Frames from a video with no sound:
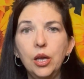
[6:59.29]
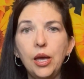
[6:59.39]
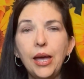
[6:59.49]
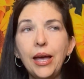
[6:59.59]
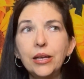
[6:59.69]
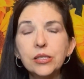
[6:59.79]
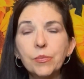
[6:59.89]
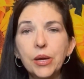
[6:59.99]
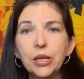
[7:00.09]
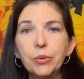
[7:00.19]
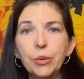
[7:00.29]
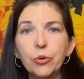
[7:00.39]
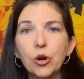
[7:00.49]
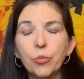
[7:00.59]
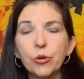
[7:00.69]
As many people
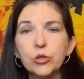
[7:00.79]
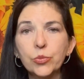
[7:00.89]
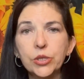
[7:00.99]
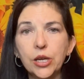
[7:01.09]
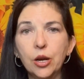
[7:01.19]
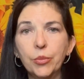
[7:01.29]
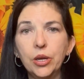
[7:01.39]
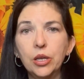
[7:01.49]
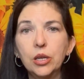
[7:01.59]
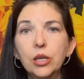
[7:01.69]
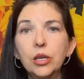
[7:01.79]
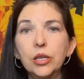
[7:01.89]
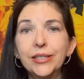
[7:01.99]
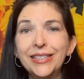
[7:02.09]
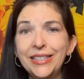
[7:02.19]
are approaching retirement,
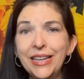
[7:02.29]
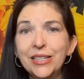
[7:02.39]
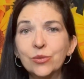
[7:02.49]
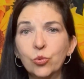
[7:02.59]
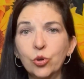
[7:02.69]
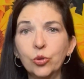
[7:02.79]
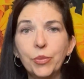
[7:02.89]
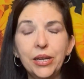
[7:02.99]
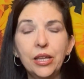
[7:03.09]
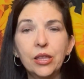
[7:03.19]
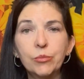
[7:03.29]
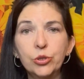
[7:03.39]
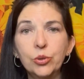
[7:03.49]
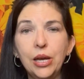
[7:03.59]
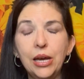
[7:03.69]
in today's world, many of them
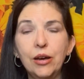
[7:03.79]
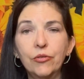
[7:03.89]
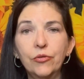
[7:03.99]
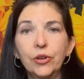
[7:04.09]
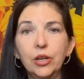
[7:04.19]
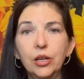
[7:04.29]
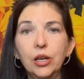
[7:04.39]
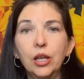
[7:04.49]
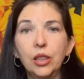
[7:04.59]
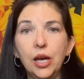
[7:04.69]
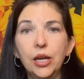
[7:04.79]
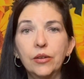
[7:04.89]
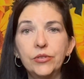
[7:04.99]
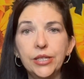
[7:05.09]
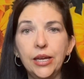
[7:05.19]
do have a lot
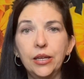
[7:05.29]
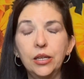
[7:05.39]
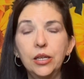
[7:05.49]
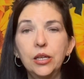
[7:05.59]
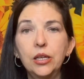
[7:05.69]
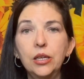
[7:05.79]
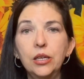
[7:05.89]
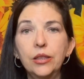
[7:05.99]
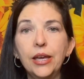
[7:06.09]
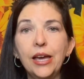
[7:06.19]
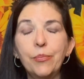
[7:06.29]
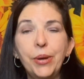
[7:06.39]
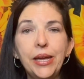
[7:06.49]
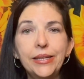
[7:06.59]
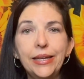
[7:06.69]
of debt. They have
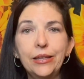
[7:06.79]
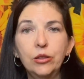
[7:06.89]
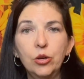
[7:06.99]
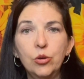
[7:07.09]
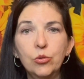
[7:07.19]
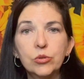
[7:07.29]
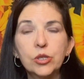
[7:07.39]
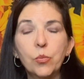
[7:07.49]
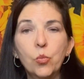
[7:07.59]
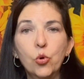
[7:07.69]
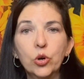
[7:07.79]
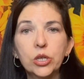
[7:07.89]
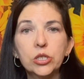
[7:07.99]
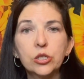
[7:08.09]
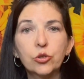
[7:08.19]
payday loans,
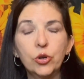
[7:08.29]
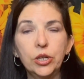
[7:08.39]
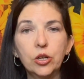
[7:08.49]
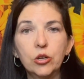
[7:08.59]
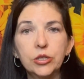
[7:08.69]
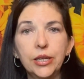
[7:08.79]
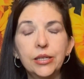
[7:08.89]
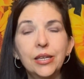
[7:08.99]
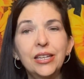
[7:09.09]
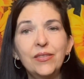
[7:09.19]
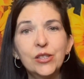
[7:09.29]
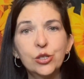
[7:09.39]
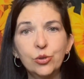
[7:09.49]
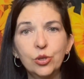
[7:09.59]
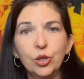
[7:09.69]
mortgages, credit card debt, and even
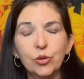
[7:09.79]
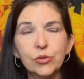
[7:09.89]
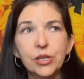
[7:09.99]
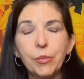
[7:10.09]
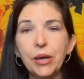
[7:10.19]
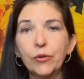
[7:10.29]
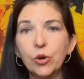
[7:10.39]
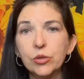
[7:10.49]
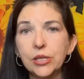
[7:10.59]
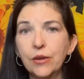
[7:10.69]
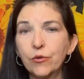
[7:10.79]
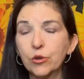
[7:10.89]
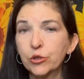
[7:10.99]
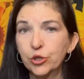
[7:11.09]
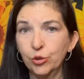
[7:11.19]
student loans. They may have co-signed for
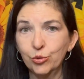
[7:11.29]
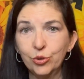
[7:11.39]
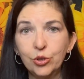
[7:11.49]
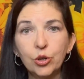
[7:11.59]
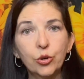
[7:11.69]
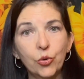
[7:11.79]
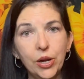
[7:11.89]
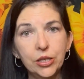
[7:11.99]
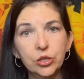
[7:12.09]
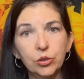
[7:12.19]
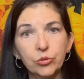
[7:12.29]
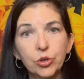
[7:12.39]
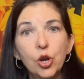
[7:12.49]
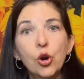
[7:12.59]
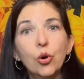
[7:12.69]
their children or grandchildren
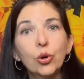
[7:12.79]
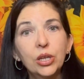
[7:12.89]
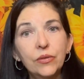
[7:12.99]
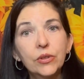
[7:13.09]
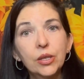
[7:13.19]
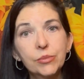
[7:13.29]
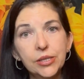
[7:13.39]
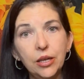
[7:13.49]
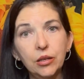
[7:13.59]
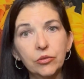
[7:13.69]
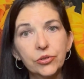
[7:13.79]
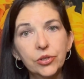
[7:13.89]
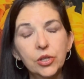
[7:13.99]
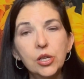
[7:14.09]
or even themselves.